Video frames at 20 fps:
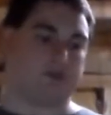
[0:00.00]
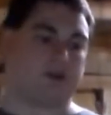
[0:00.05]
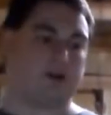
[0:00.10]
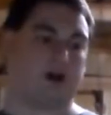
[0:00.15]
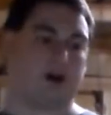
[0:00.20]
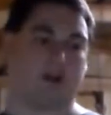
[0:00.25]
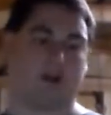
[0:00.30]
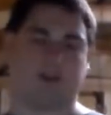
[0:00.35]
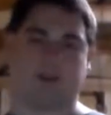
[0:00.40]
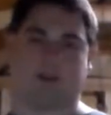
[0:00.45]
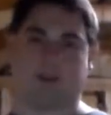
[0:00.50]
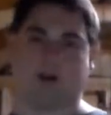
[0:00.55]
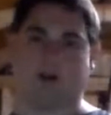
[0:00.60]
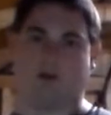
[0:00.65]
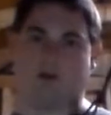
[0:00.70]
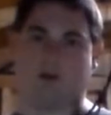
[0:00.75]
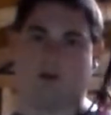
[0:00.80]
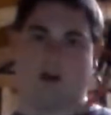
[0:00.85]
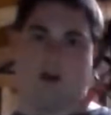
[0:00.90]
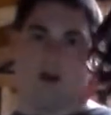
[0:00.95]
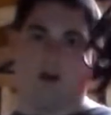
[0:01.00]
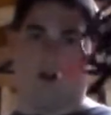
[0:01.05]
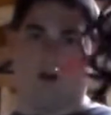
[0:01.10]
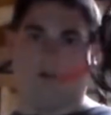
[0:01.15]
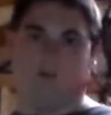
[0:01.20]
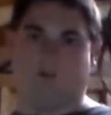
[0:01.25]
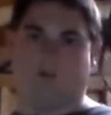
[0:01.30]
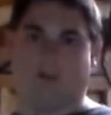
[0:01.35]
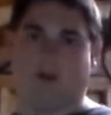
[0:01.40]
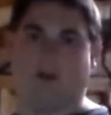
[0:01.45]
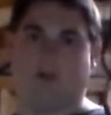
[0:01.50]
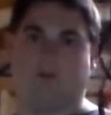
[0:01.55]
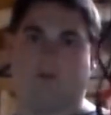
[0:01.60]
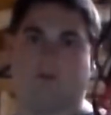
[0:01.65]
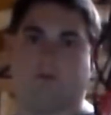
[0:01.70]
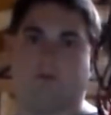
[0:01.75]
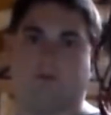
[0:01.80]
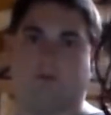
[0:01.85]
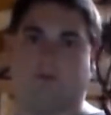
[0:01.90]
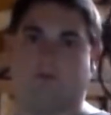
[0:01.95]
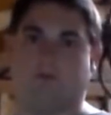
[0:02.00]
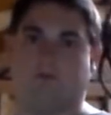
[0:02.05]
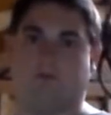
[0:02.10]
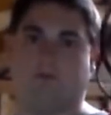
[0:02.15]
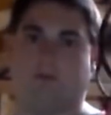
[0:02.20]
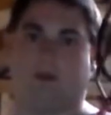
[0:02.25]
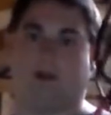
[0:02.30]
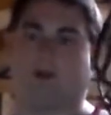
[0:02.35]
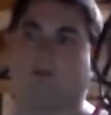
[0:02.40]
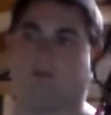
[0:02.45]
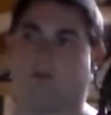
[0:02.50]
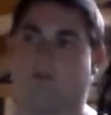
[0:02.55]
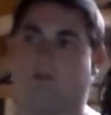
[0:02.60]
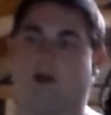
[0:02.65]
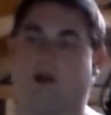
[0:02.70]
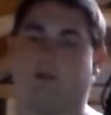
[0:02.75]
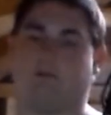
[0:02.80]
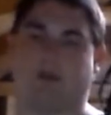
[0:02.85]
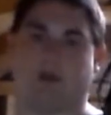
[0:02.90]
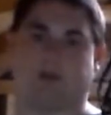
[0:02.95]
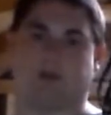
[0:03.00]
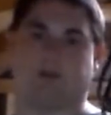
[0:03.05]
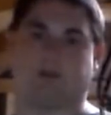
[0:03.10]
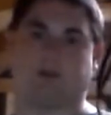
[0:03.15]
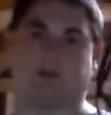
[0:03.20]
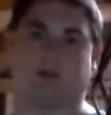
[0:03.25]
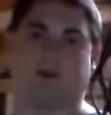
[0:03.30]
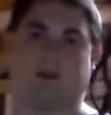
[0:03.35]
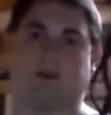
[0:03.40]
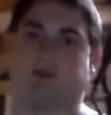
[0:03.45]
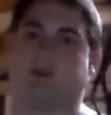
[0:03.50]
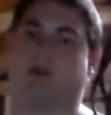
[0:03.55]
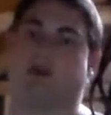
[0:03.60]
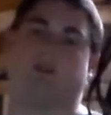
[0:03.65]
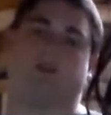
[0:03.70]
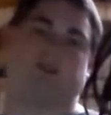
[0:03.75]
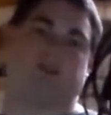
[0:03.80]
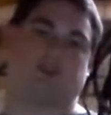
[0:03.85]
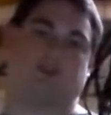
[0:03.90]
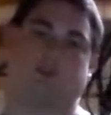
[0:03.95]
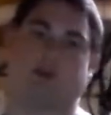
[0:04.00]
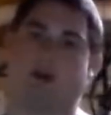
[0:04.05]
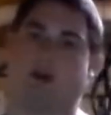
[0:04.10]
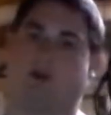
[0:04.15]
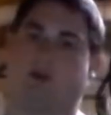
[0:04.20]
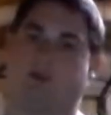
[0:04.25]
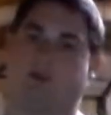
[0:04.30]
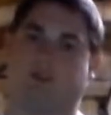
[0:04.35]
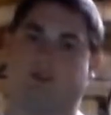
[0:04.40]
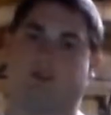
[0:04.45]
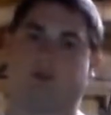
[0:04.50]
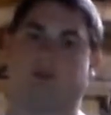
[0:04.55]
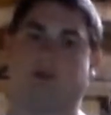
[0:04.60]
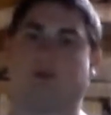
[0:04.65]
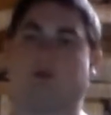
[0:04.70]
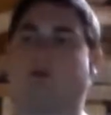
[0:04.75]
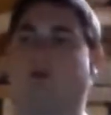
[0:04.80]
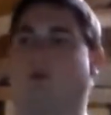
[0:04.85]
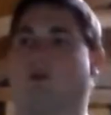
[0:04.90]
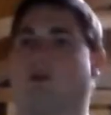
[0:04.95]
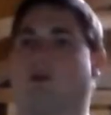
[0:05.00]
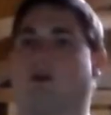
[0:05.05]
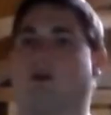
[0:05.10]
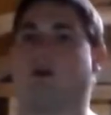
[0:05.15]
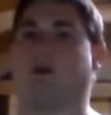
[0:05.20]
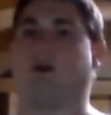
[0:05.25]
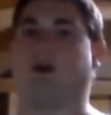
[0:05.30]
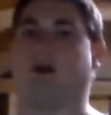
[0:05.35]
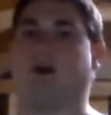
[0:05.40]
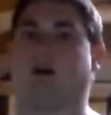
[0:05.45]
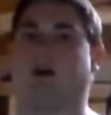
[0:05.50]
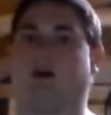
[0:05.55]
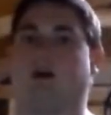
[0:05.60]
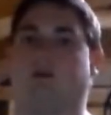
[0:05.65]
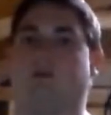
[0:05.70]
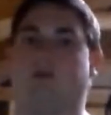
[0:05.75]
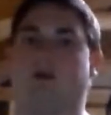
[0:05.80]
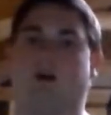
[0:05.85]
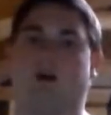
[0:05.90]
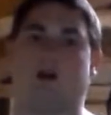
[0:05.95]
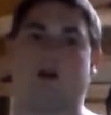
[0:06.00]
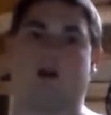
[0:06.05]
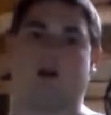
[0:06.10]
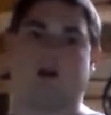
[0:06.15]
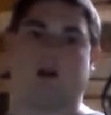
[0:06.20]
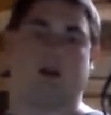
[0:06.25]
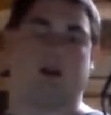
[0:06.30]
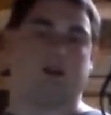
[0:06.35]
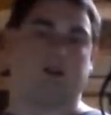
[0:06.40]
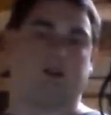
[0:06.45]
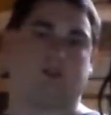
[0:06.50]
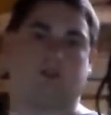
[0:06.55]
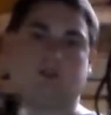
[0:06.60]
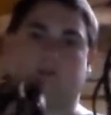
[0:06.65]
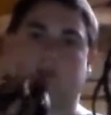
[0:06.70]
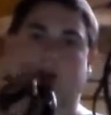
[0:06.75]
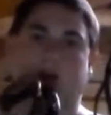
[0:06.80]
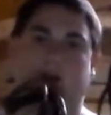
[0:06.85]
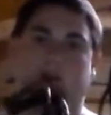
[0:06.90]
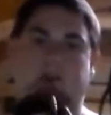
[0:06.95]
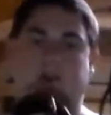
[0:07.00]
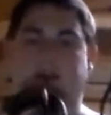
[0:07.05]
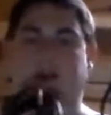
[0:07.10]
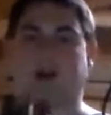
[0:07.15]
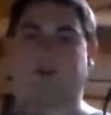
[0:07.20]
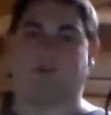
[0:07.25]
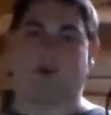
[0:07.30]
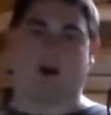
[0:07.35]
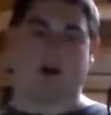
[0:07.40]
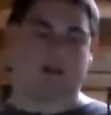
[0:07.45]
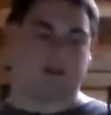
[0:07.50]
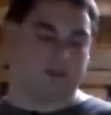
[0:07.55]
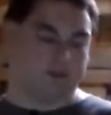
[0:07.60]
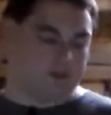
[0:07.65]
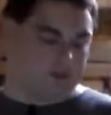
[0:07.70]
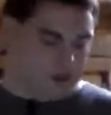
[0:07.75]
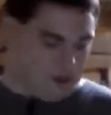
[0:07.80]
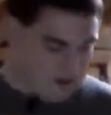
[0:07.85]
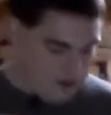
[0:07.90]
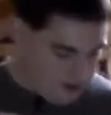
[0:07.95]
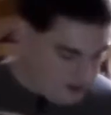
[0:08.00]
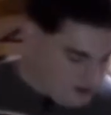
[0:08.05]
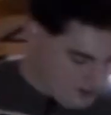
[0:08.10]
So I usually go from, you know, from my mixer into either the Behringer or into DI boxes.